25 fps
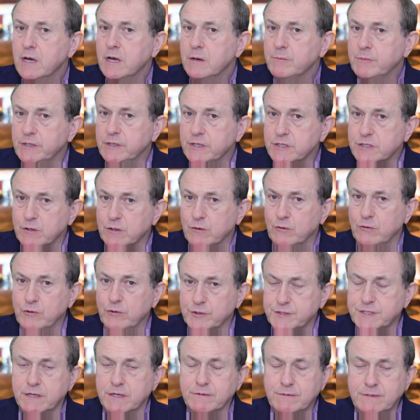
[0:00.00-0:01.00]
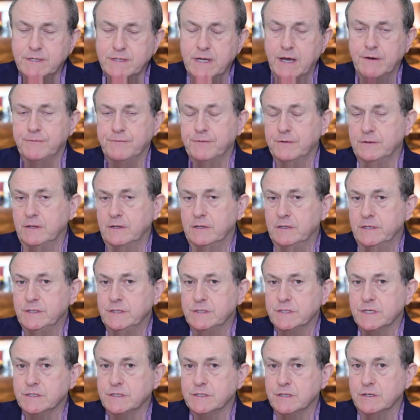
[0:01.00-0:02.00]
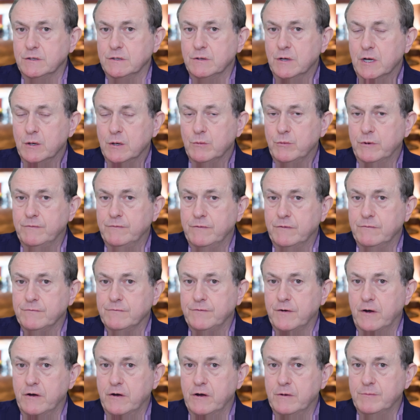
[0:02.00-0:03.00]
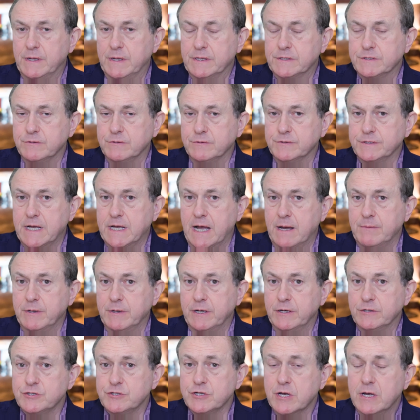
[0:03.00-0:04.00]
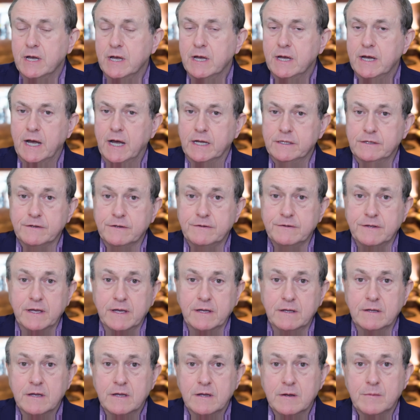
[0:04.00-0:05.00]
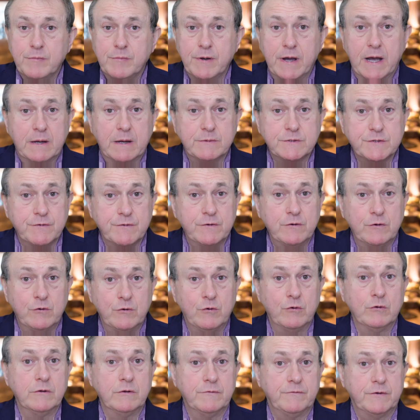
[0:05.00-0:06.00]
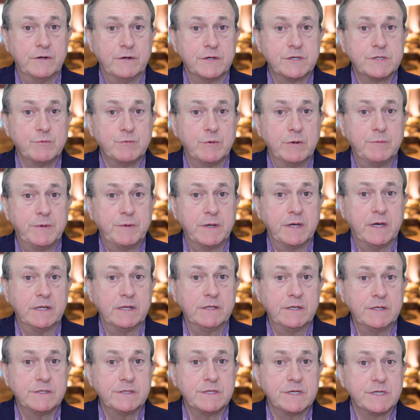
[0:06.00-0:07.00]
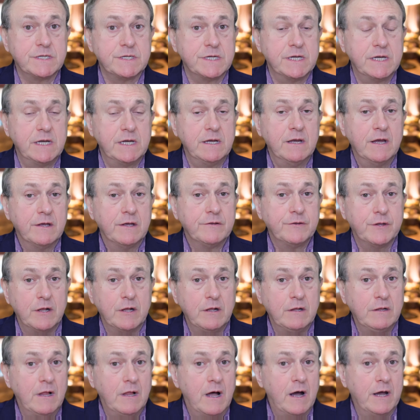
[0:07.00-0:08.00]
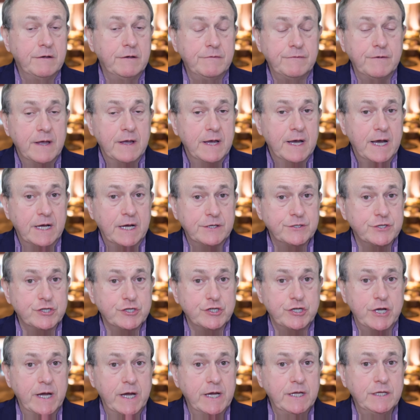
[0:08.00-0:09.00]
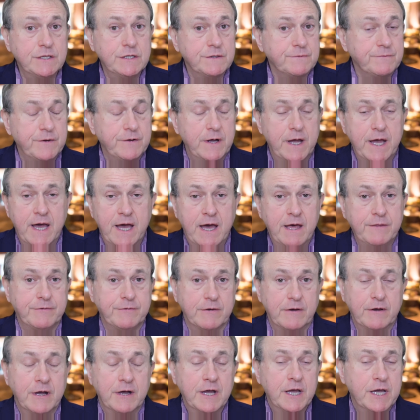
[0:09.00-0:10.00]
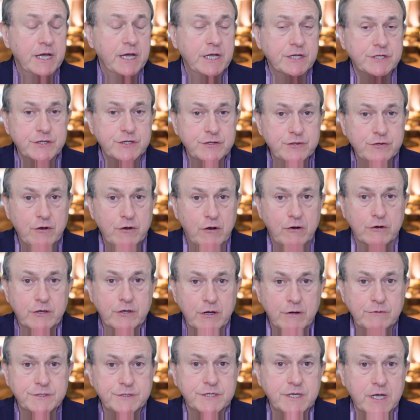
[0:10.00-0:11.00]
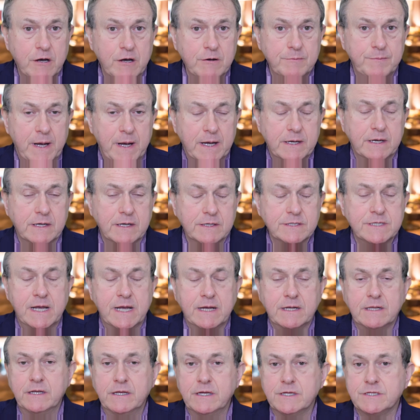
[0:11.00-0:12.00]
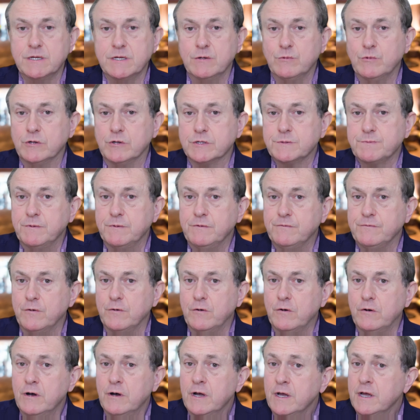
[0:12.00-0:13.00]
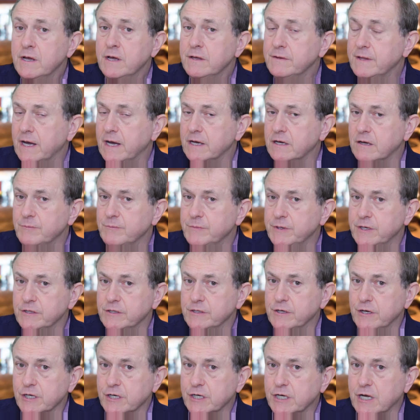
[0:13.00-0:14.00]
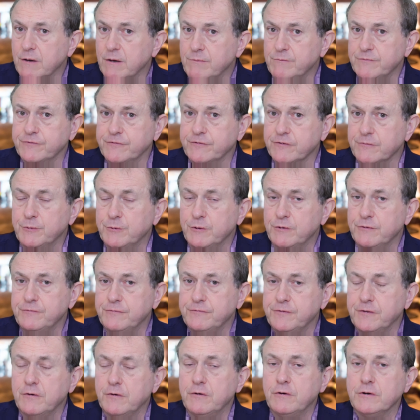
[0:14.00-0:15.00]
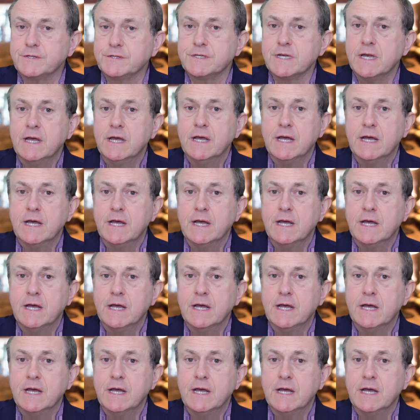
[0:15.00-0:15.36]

but it's also definitely to do with environmental damage. And I think perhaps for all of us, we're beginning to see that life has changed forever. It's not going to go back exactly as it was before. That can be an uncomfortable thought